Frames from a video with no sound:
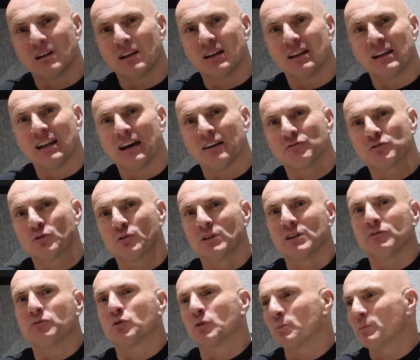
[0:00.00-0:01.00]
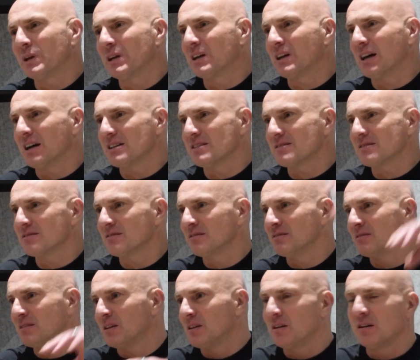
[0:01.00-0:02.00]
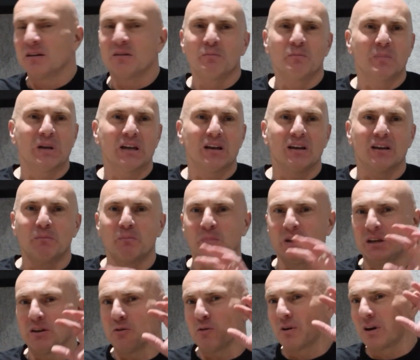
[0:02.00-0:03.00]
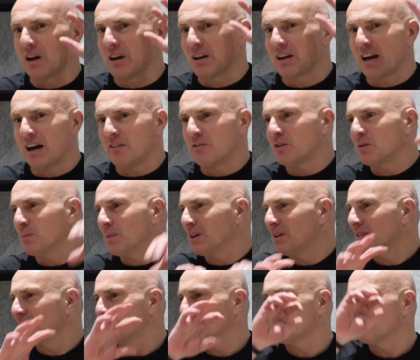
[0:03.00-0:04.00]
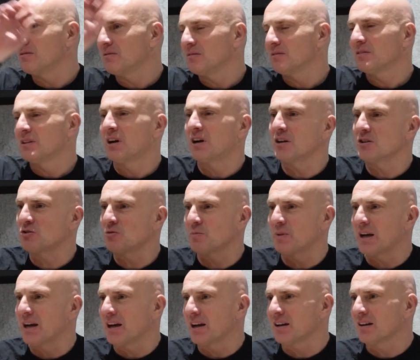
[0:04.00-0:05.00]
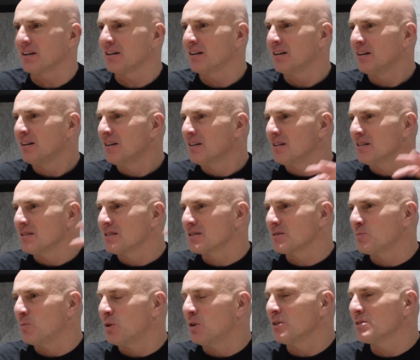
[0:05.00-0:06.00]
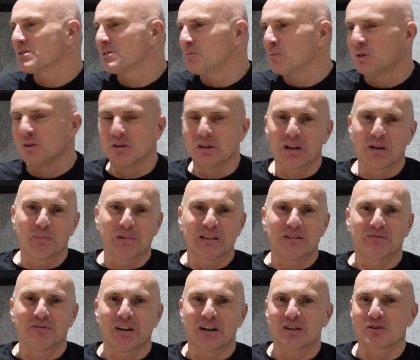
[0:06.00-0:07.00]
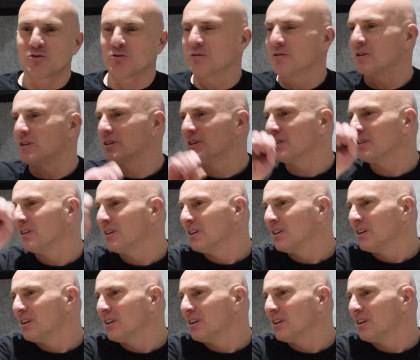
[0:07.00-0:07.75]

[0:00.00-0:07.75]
left only for big guys. Be you government, large bank, small manufacturer,